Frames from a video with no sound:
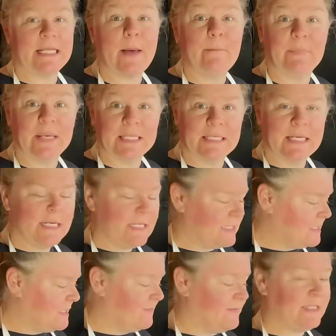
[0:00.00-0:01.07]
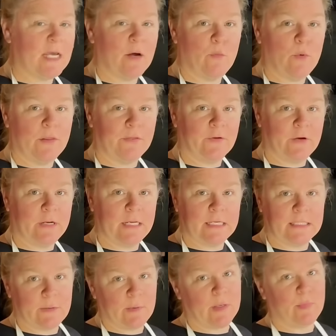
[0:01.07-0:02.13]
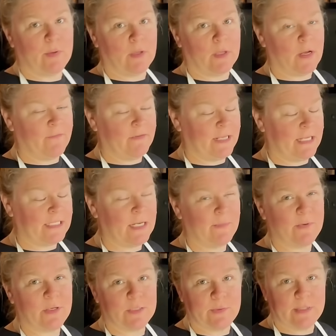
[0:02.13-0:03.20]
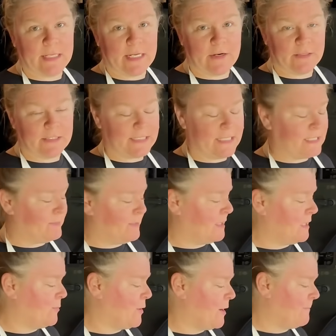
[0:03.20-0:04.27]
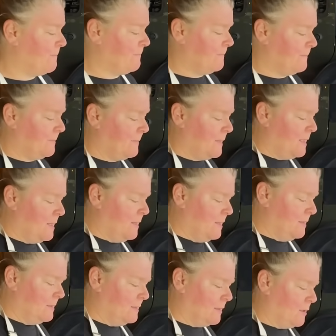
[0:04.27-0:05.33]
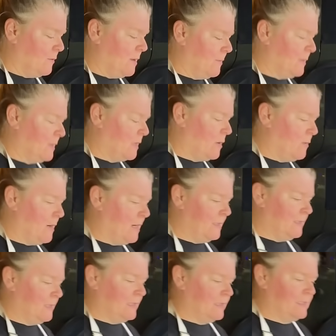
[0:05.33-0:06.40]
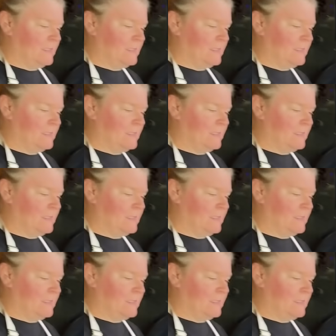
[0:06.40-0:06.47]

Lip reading: temp it, see if it's at 130, because I wanna pull it off at that time because we like our steaks medium rare. So I'm gonna go on and let's